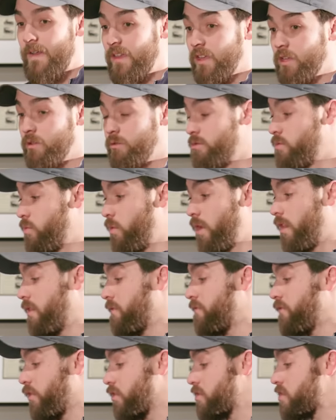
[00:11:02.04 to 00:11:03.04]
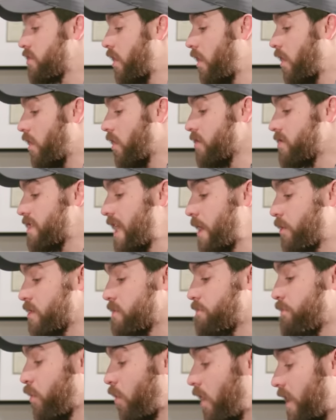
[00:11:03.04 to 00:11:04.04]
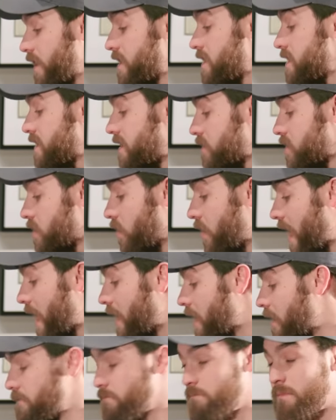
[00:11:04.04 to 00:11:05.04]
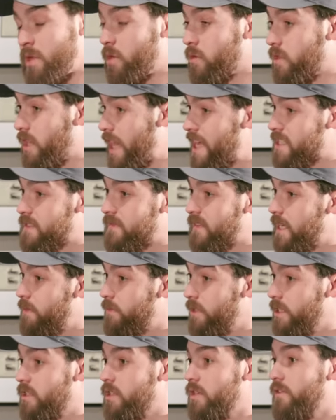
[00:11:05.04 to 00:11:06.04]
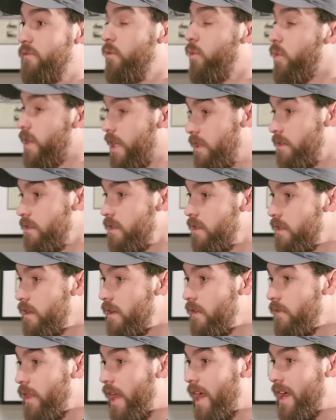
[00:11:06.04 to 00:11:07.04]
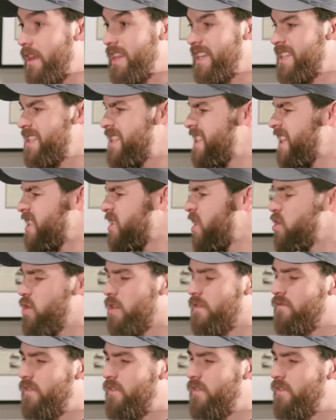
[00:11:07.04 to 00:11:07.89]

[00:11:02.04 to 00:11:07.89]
It was one of the first cars that was priced so that a middle-class family could afford it. I think $650